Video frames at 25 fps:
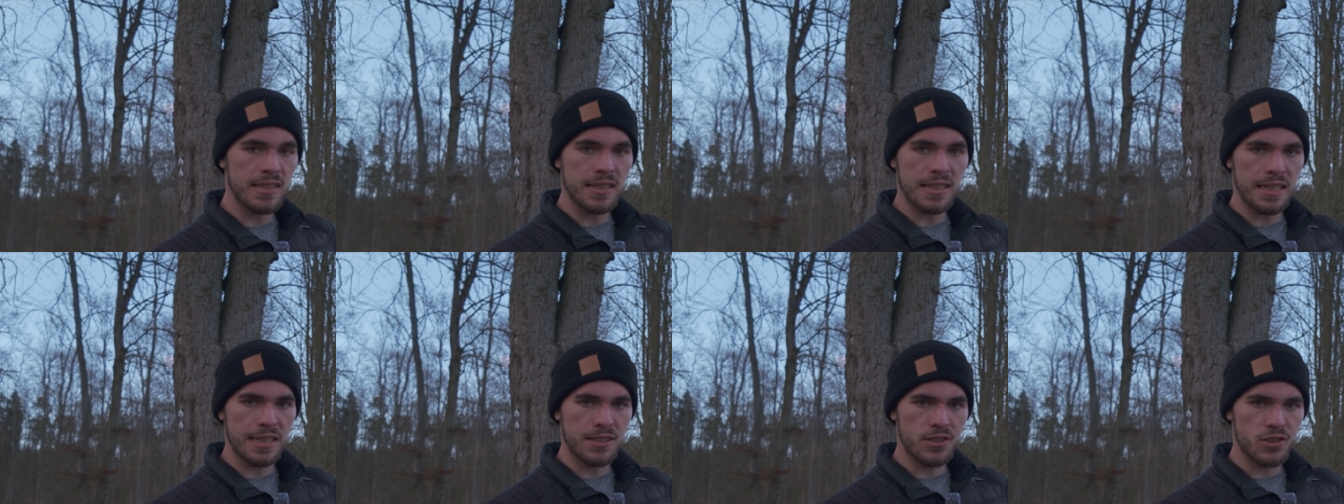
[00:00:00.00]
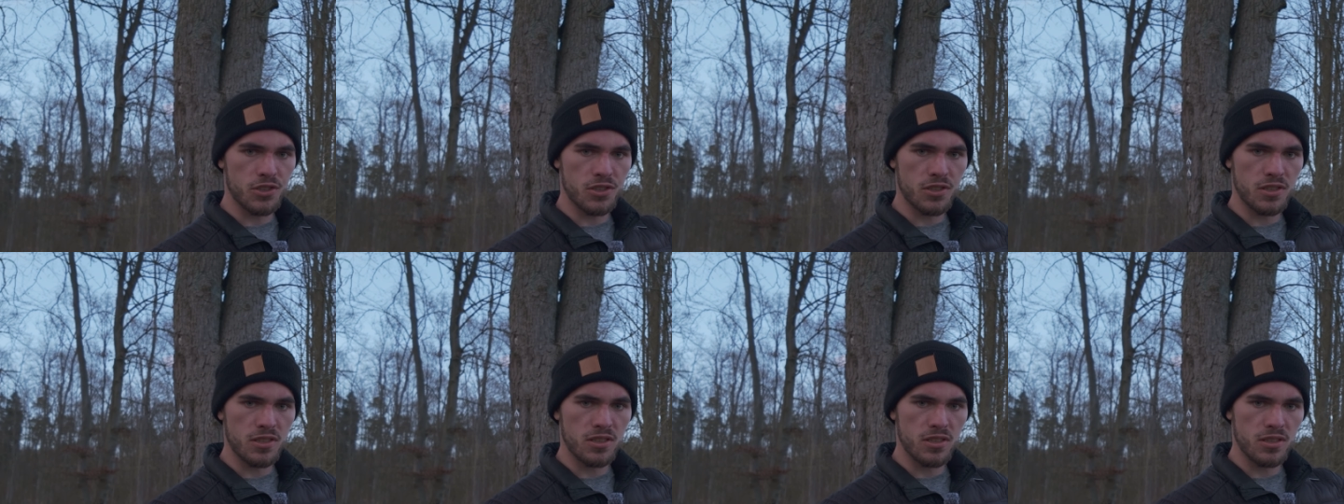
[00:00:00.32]
again
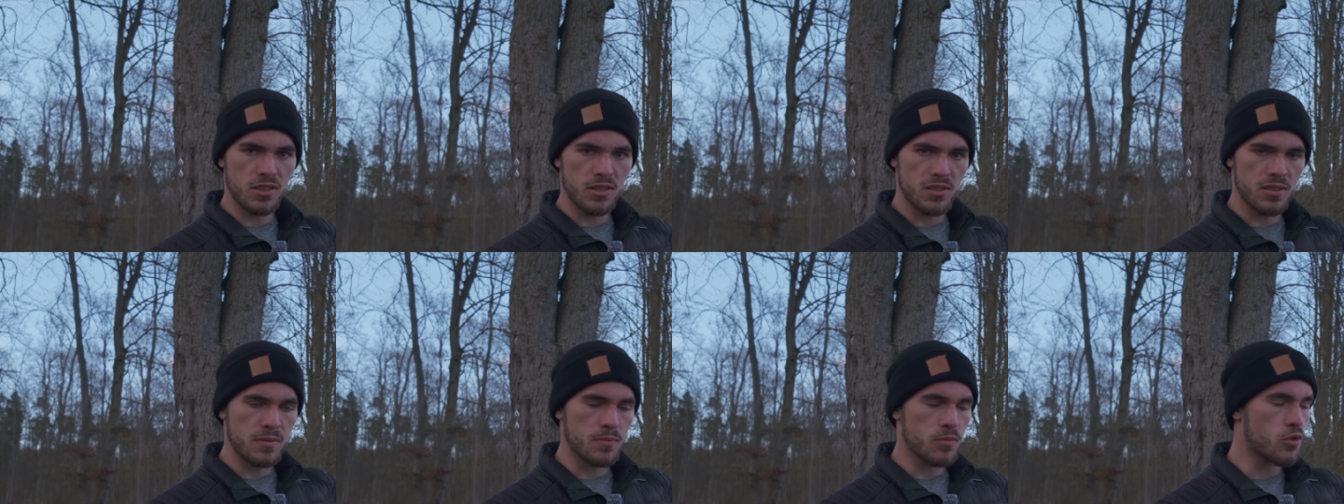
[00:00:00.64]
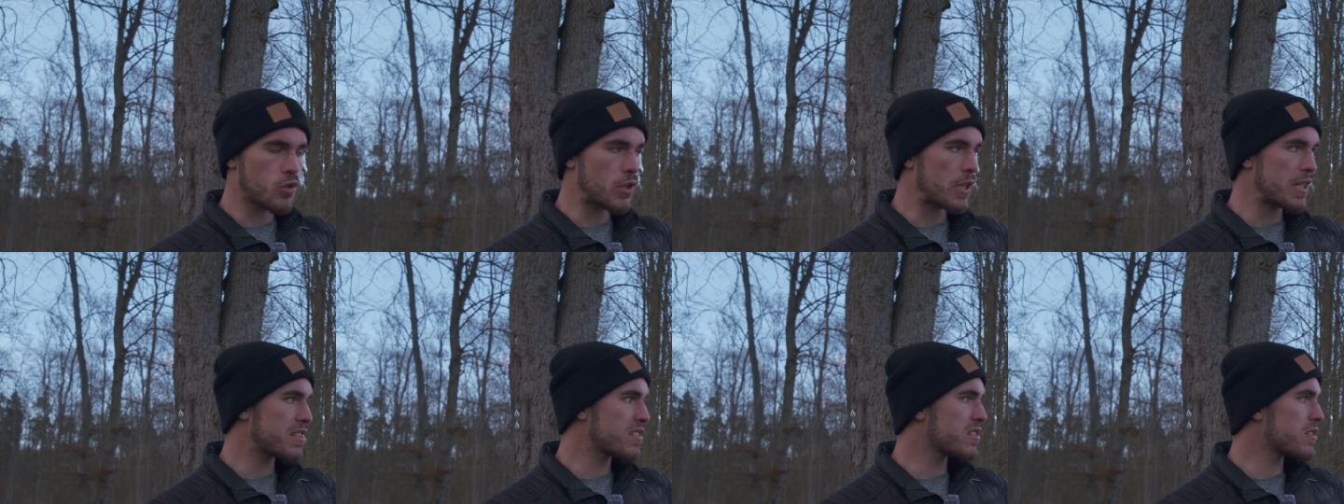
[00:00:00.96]
just some
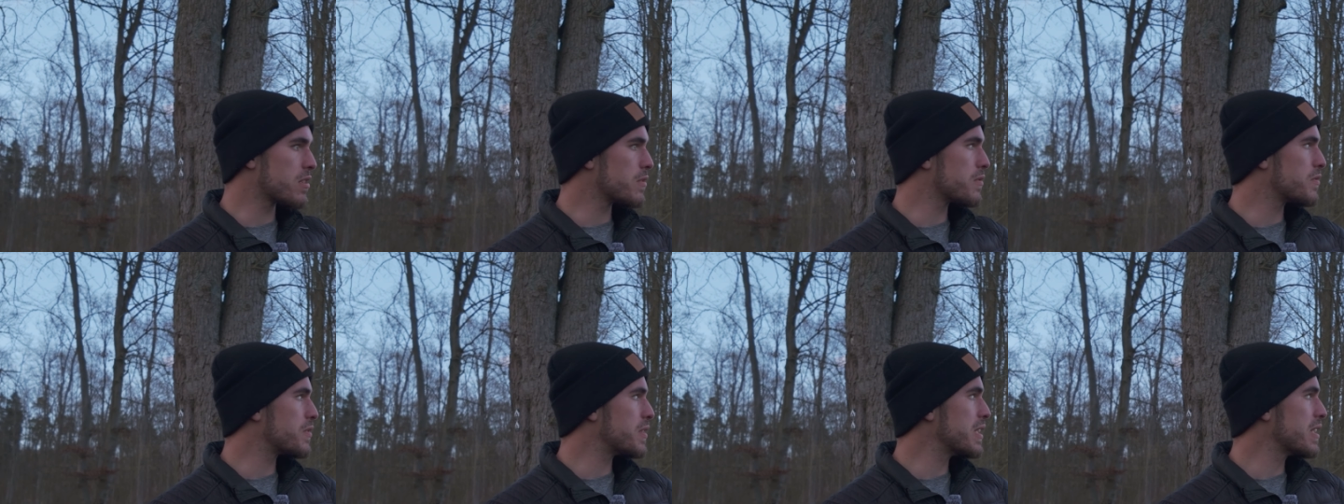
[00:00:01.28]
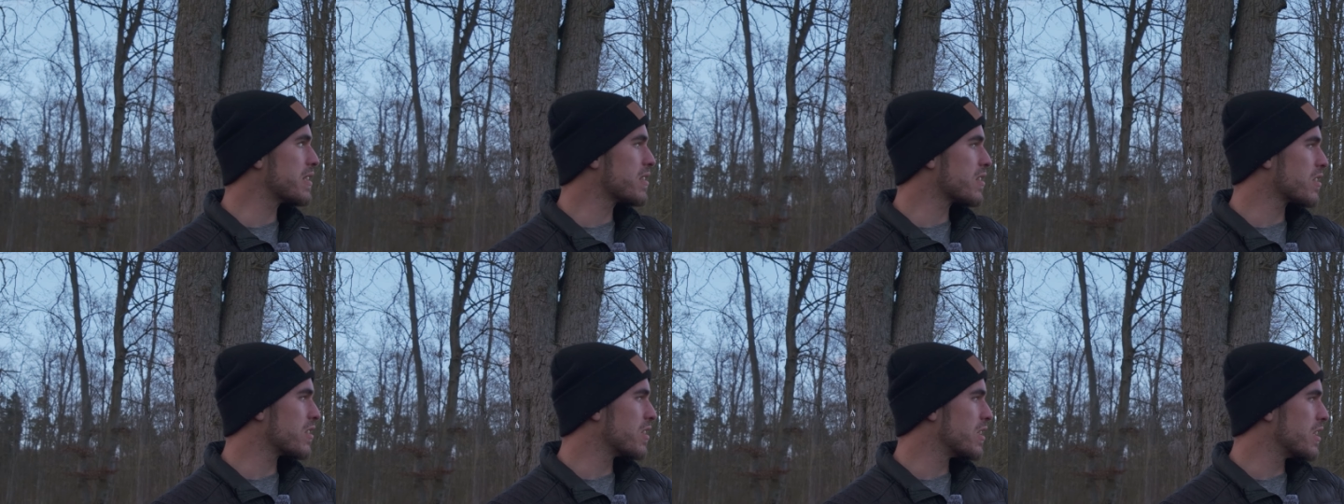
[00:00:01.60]
tracks in the
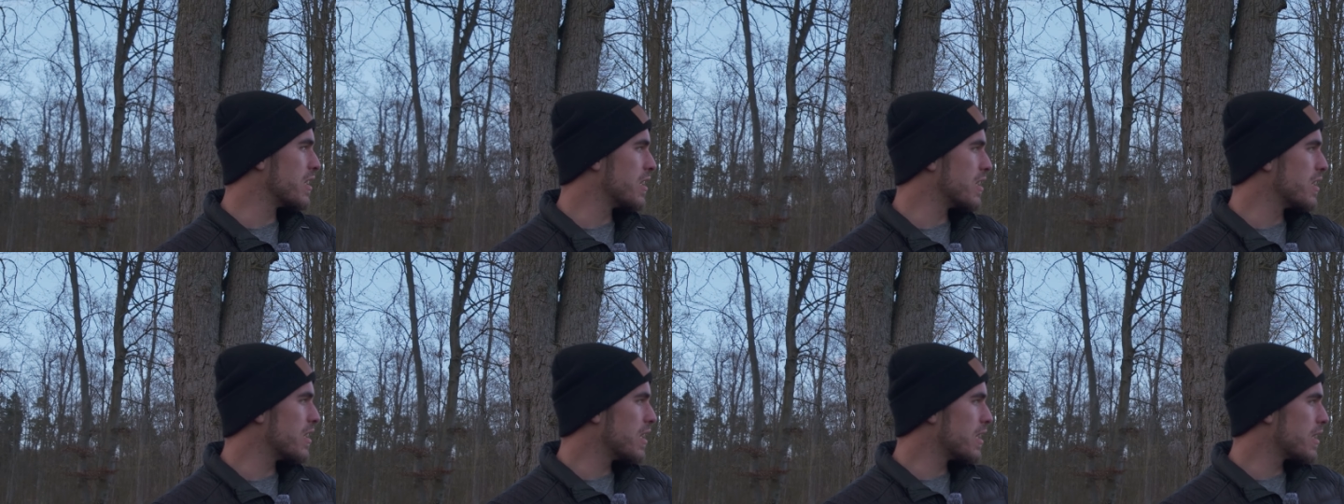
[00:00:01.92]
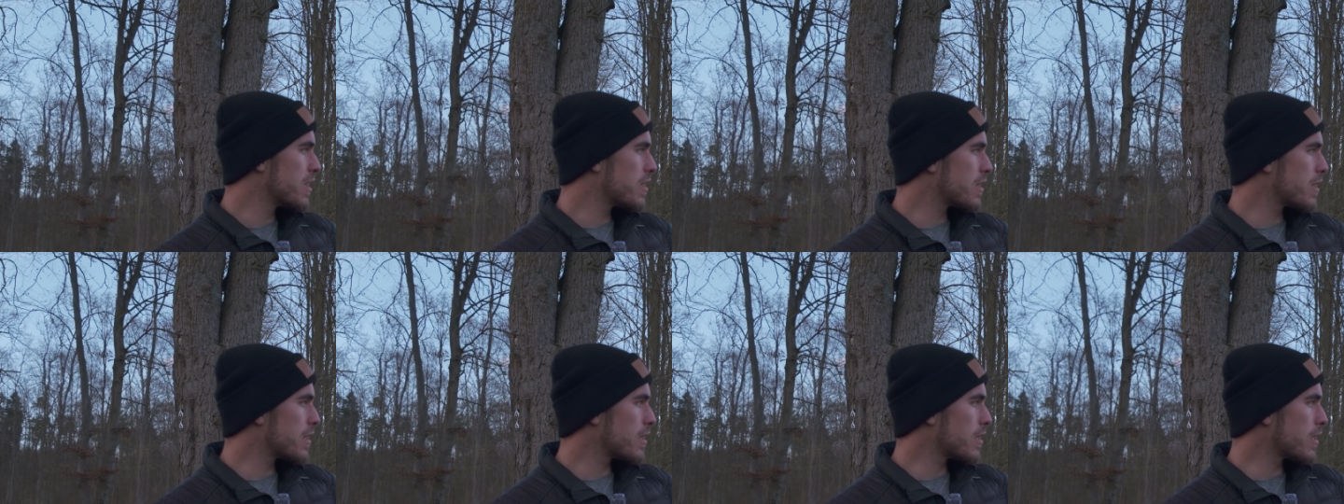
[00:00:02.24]
field.
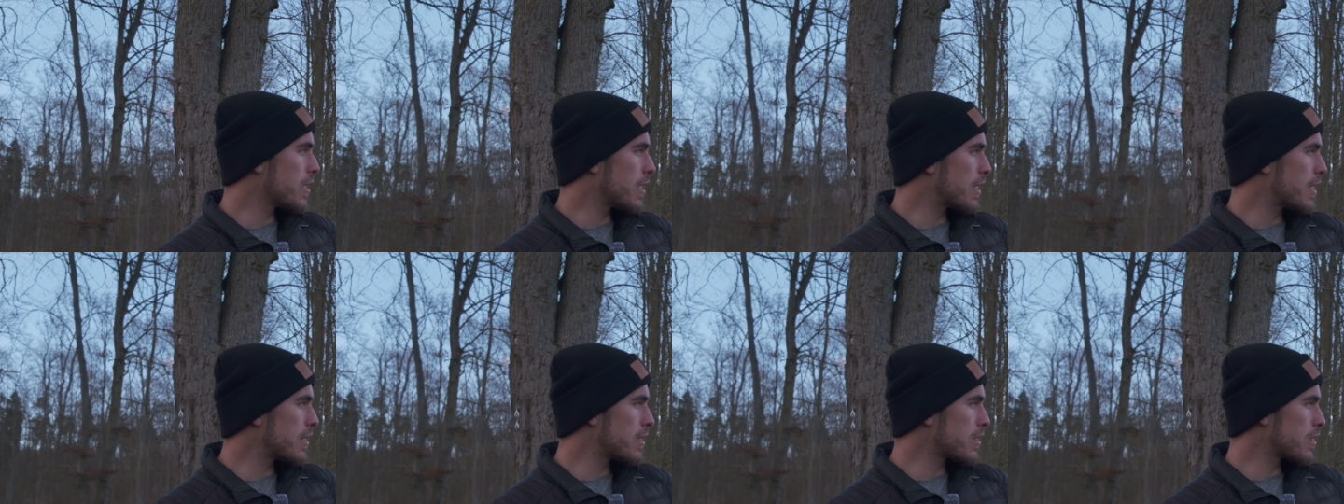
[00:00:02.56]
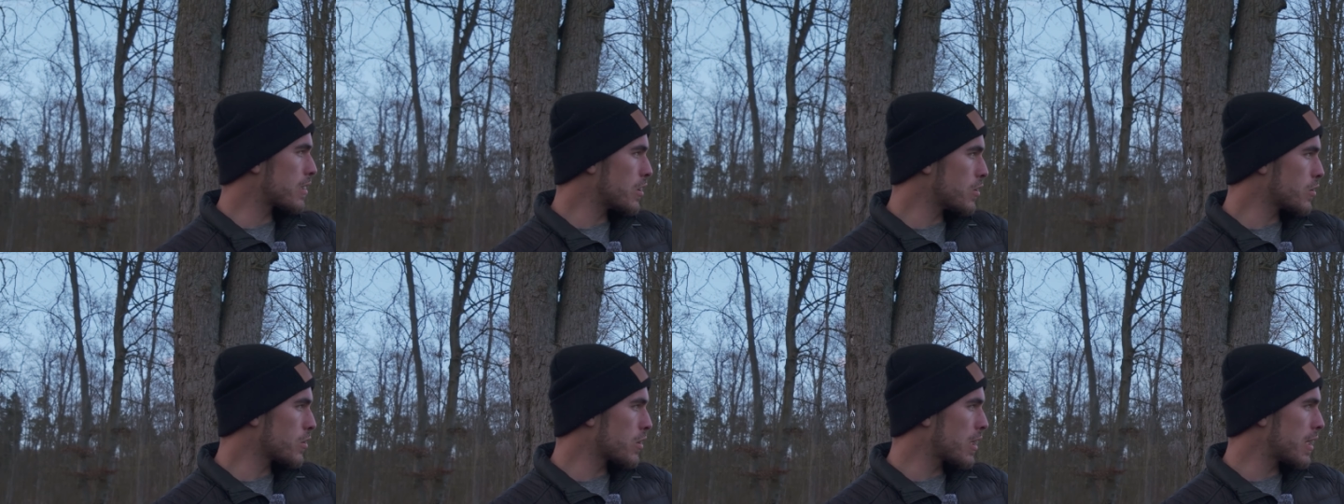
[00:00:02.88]
Then I had the
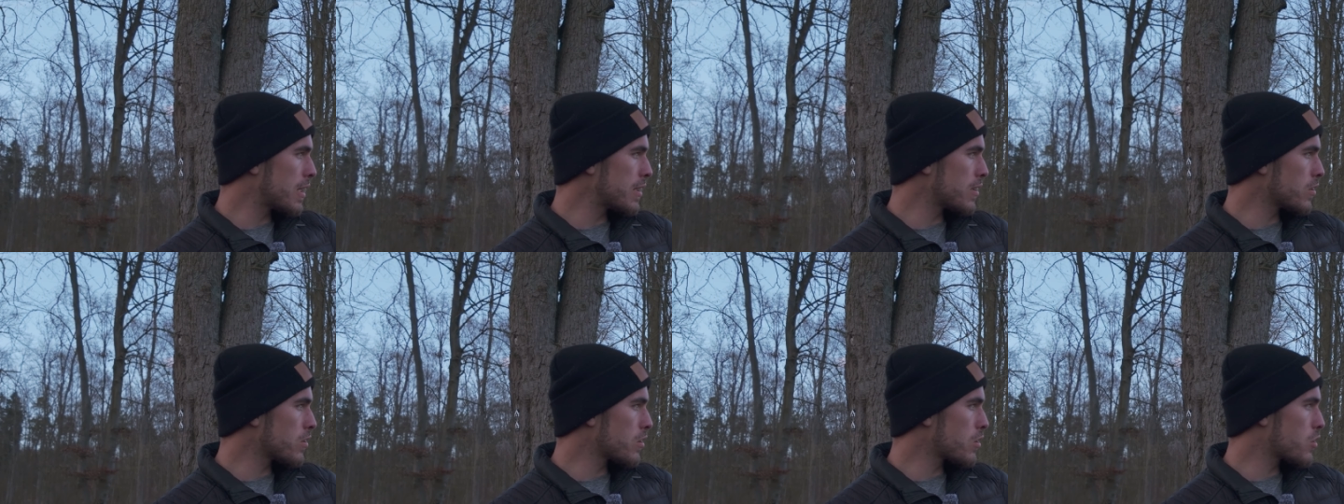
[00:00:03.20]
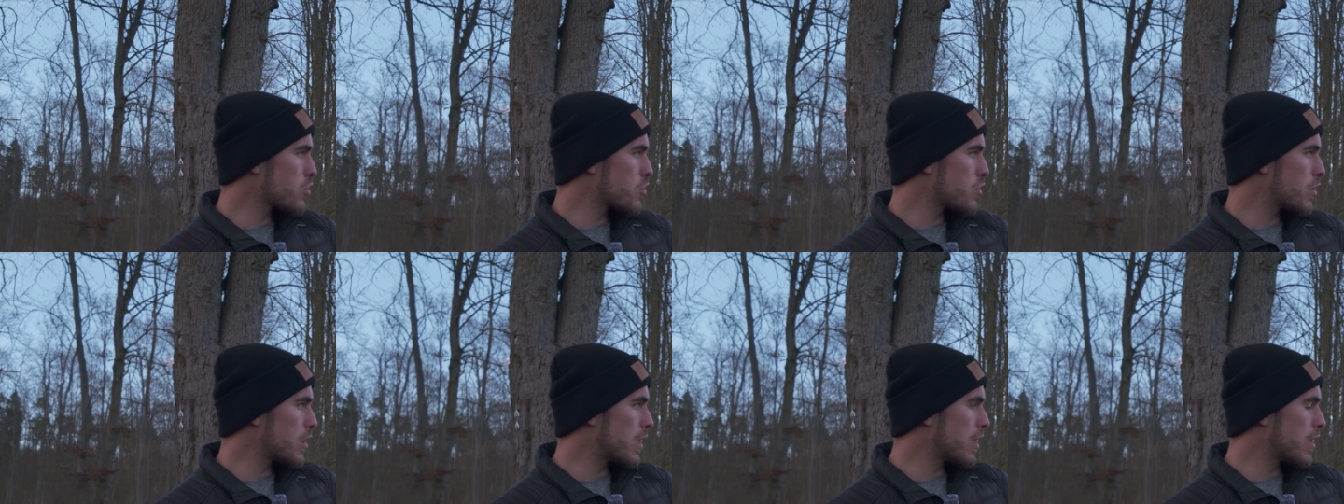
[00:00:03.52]
golden light on the
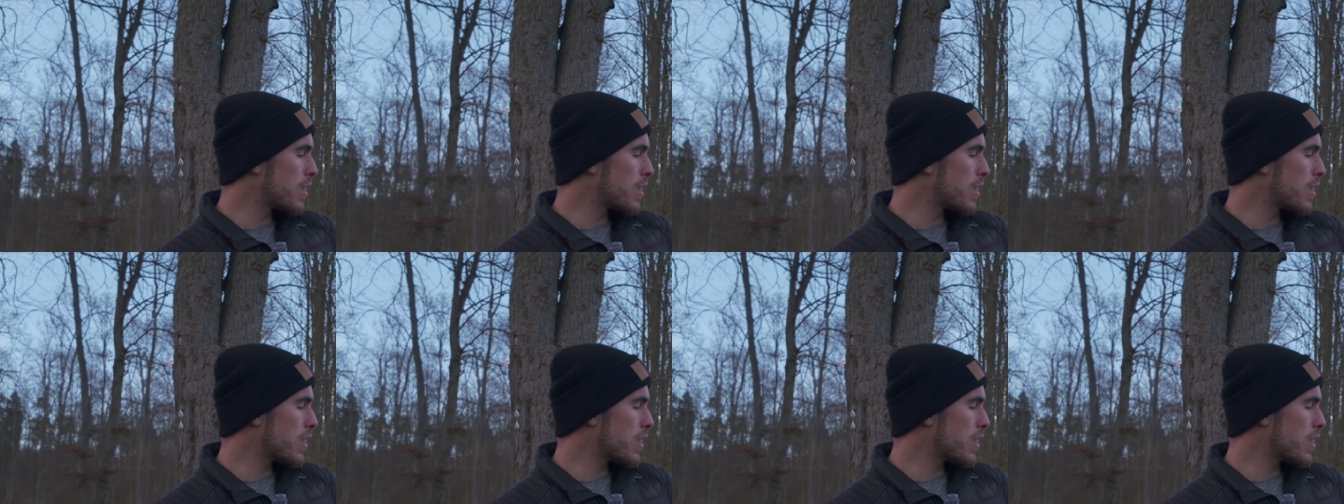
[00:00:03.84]
tree